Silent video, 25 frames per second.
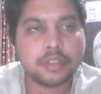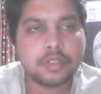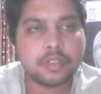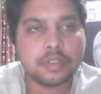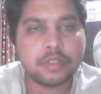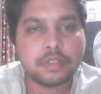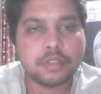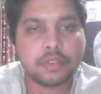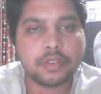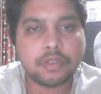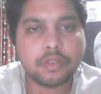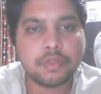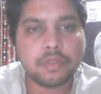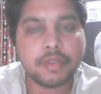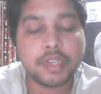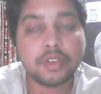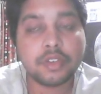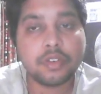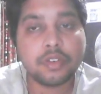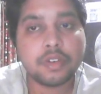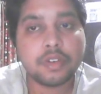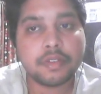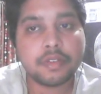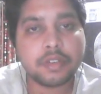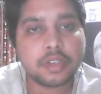So when
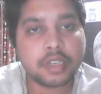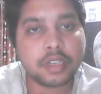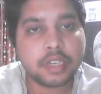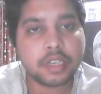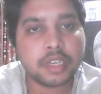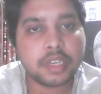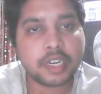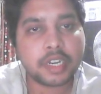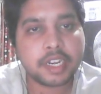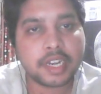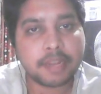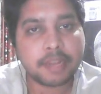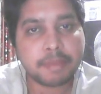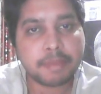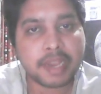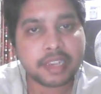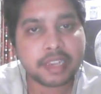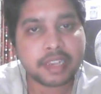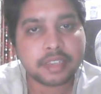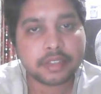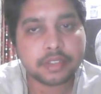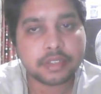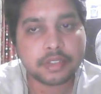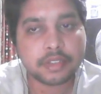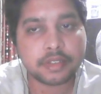you are working in an
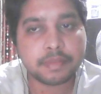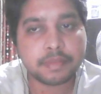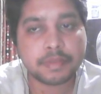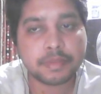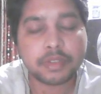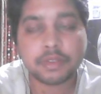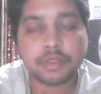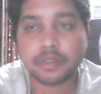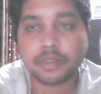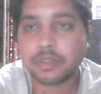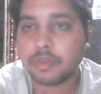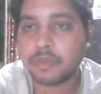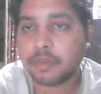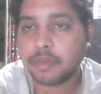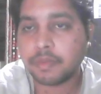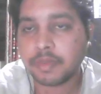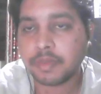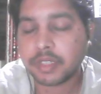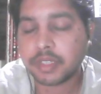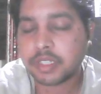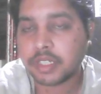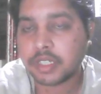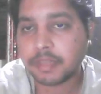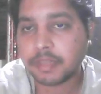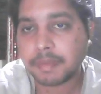Abaqus system, so
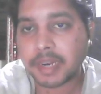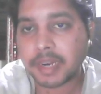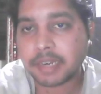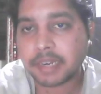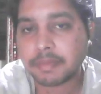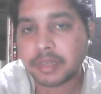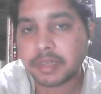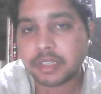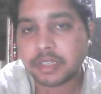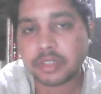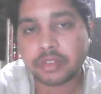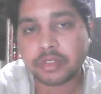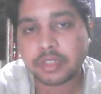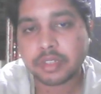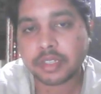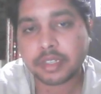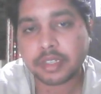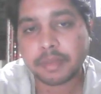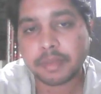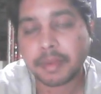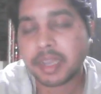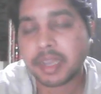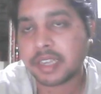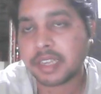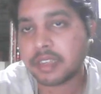which department uses
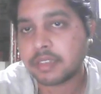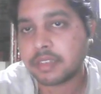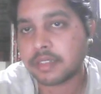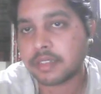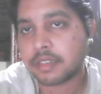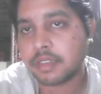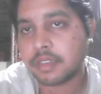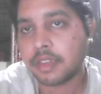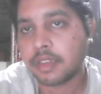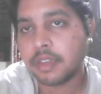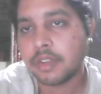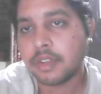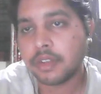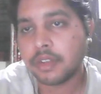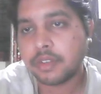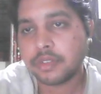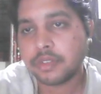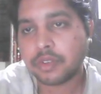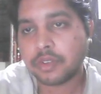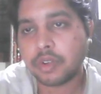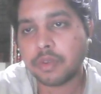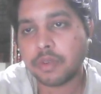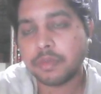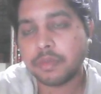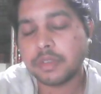Abaqus
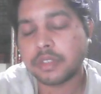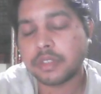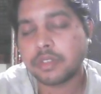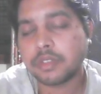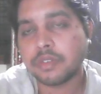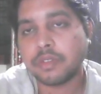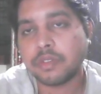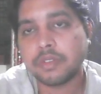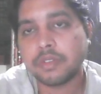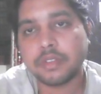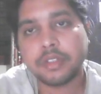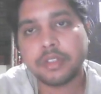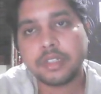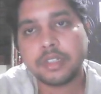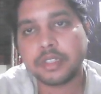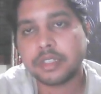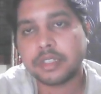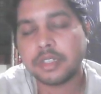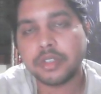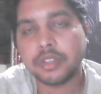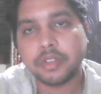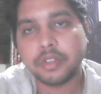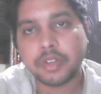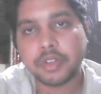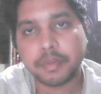solver? So it's
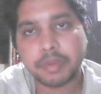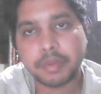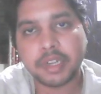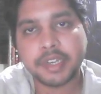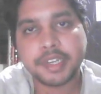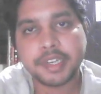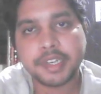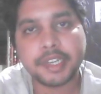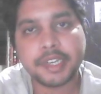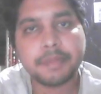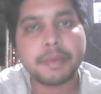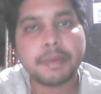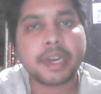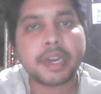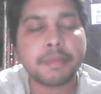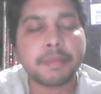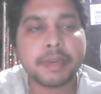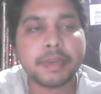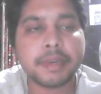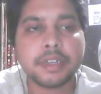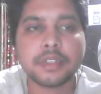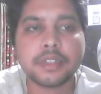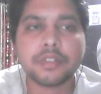durability department.